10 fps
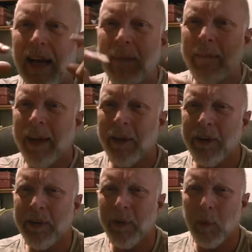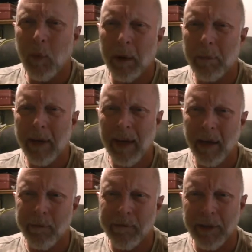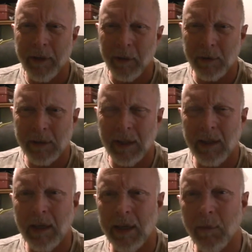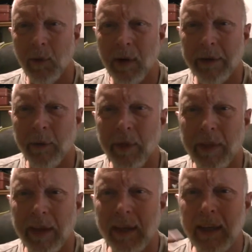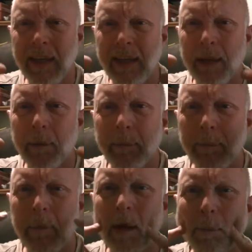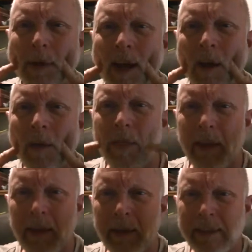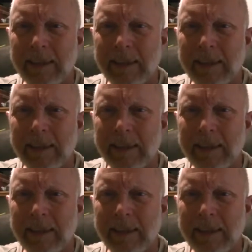I'm not going to do webcam videos anymore, I don't think my mouth and the